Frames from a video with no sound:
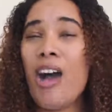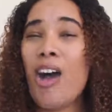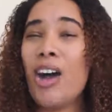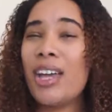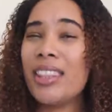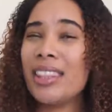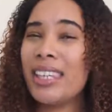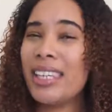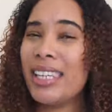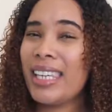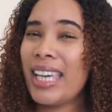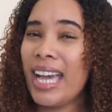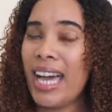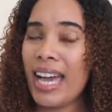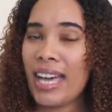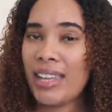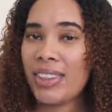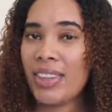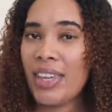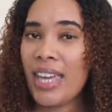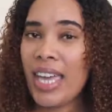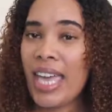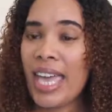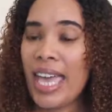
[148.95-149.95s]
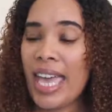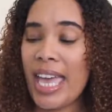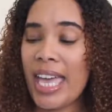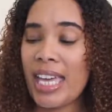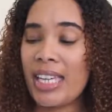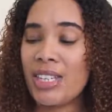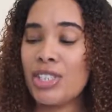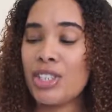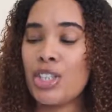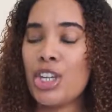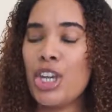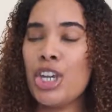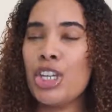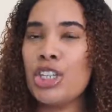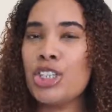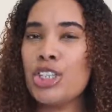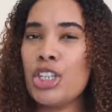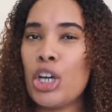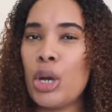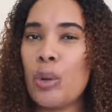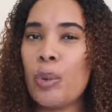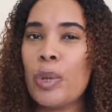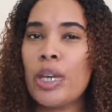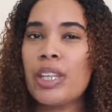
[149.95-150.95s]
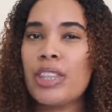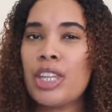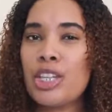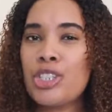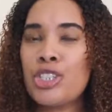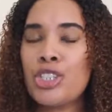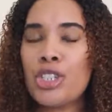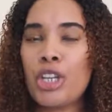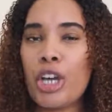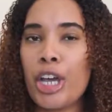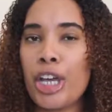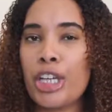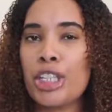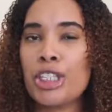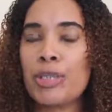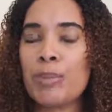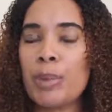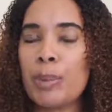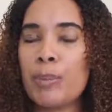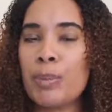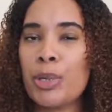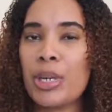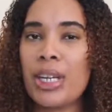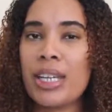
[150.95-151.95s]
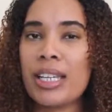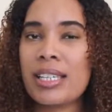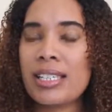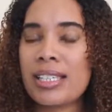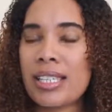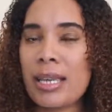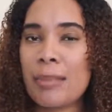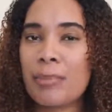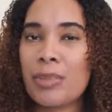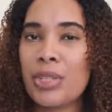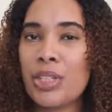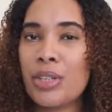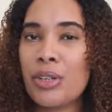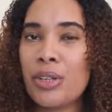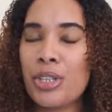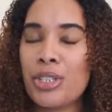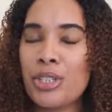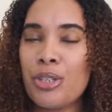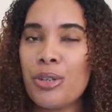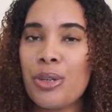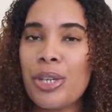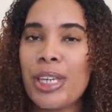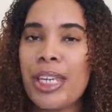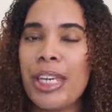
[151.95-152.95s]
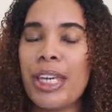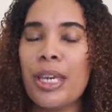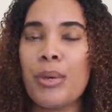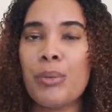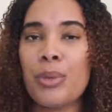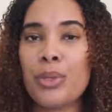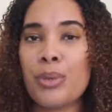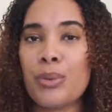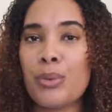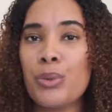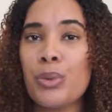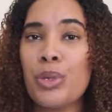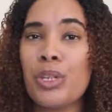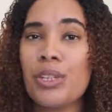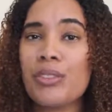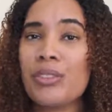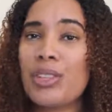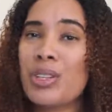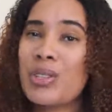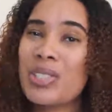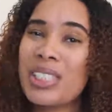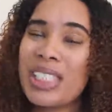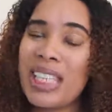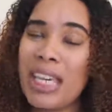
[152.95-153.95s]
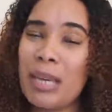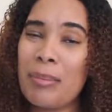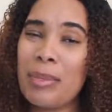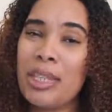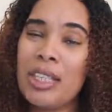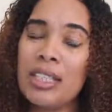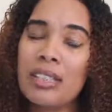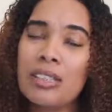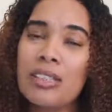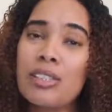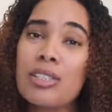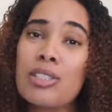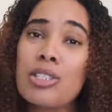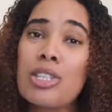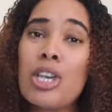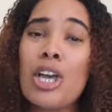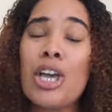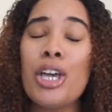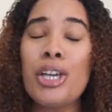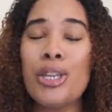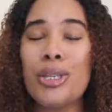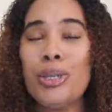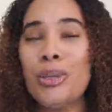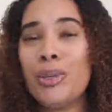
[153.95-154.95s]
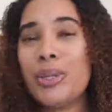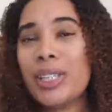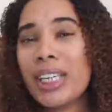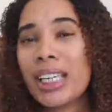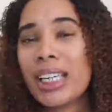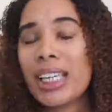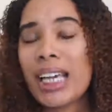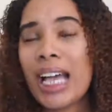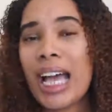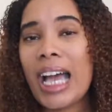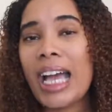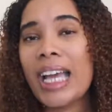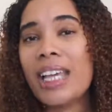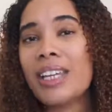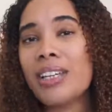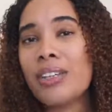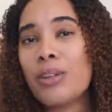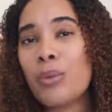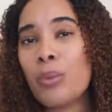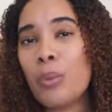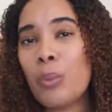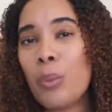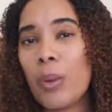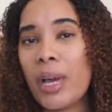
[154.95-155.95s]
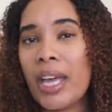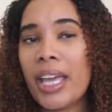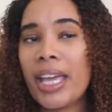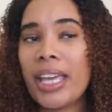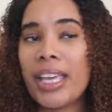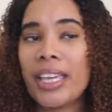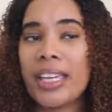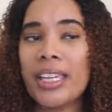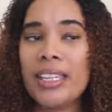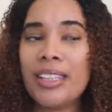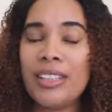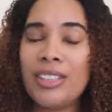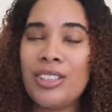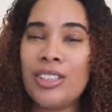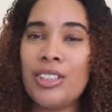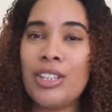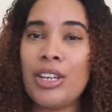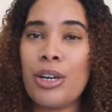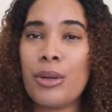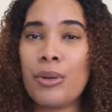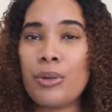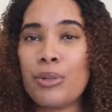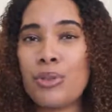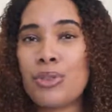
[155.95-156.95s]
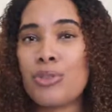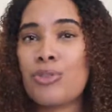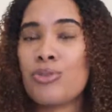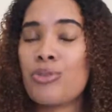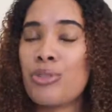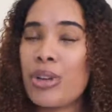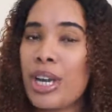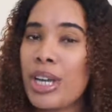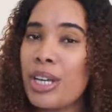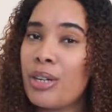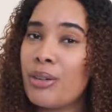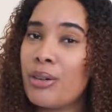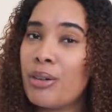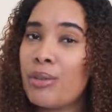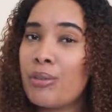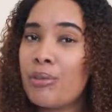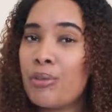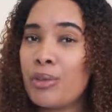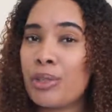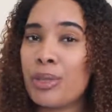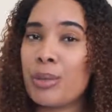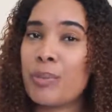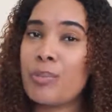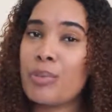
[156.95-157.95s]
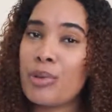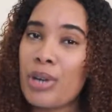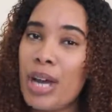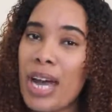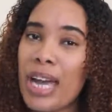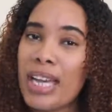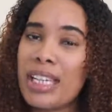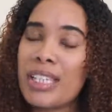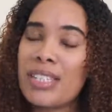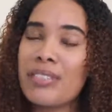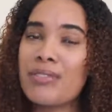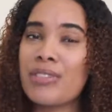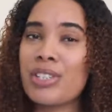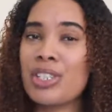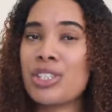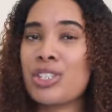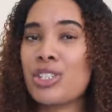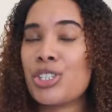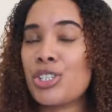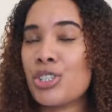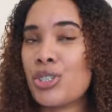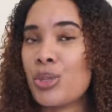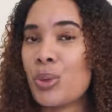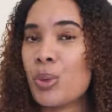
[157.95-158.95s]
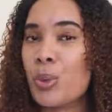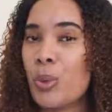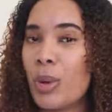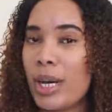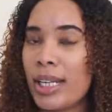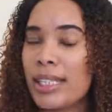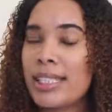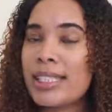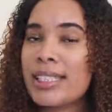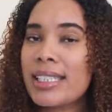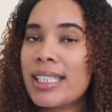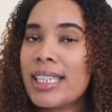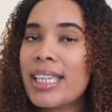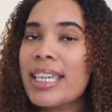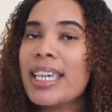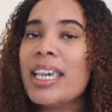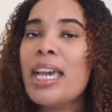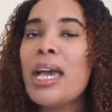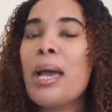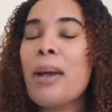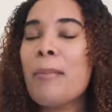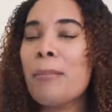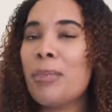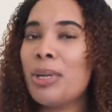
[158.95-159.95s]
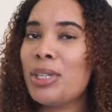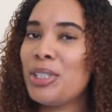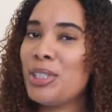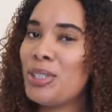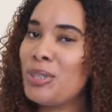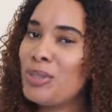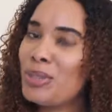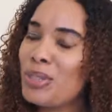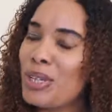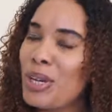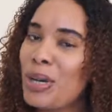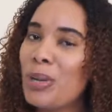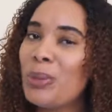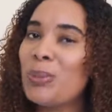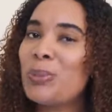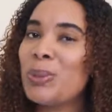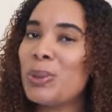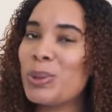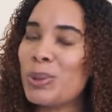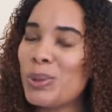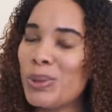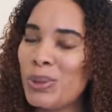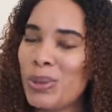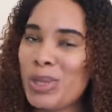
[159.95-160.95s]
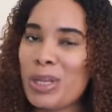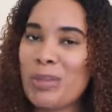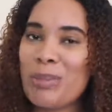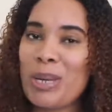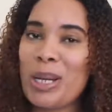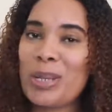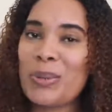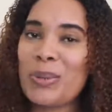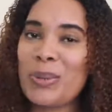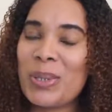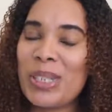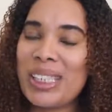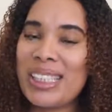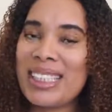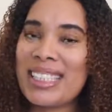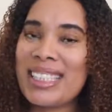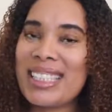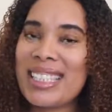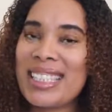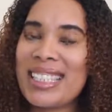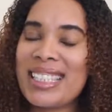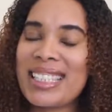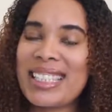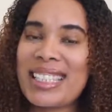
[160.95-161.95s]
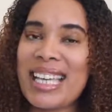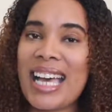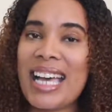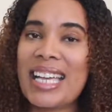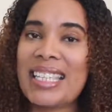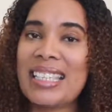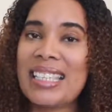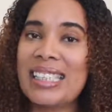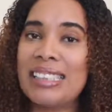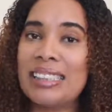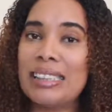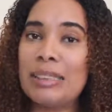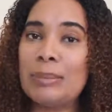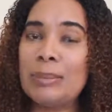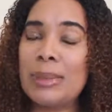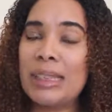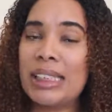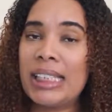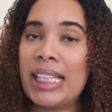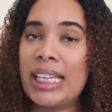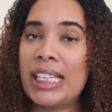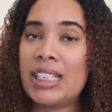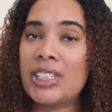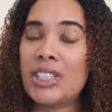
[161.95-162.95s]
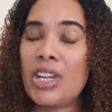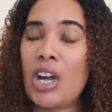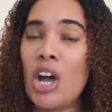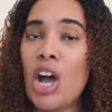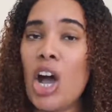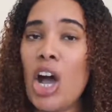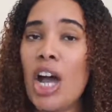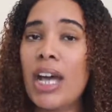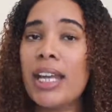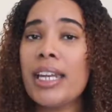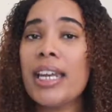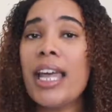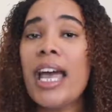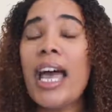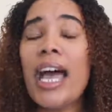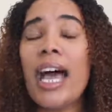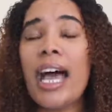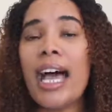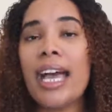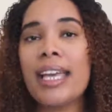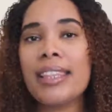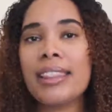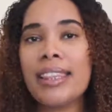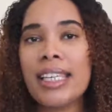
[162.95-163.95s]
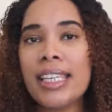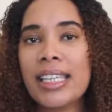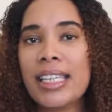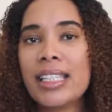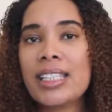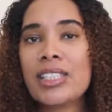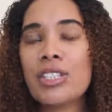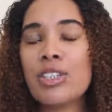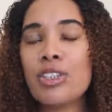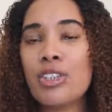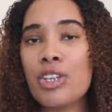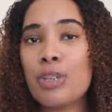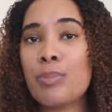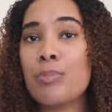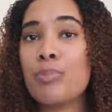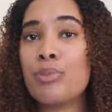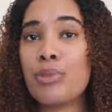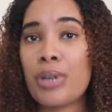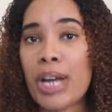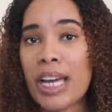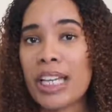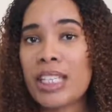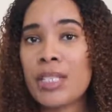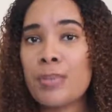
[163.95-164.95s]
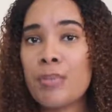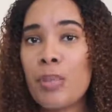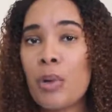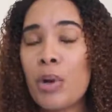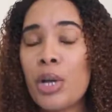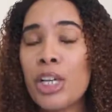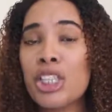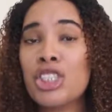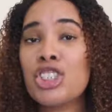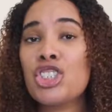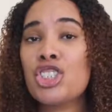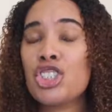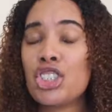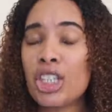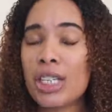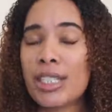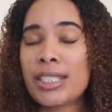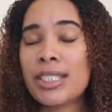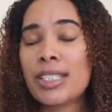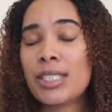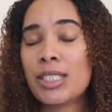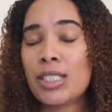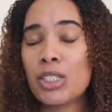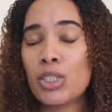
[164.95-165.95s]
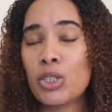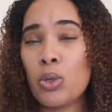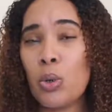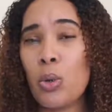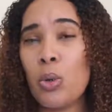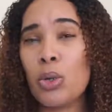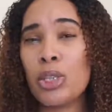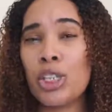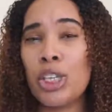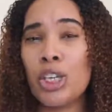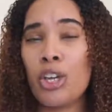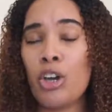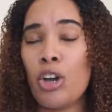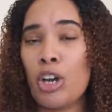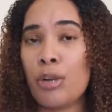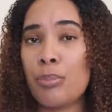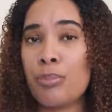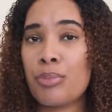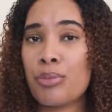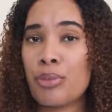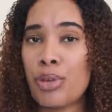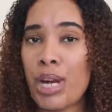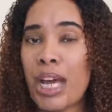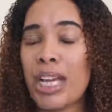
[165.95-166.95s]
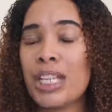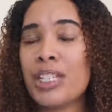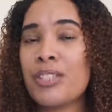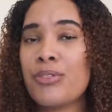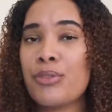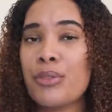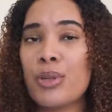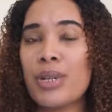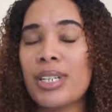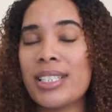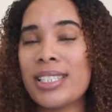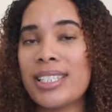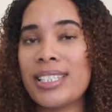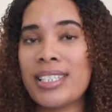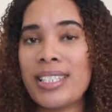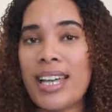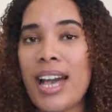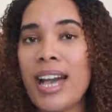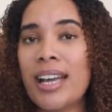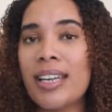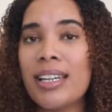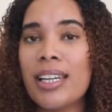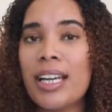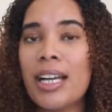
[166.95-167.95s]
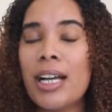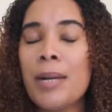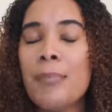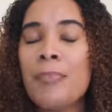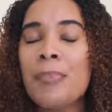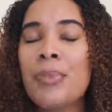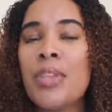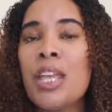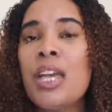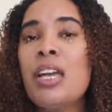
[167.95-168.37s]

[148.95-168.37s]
On the other hand, knowing that you're going to be putting something on your hair with all of those chemicals, you can kind of weigh, you know, the trade-off for the price versus the quality. But you know, we'll talk about quality and size a little bit later on. I think it's a good price point, just talking on price for a styler.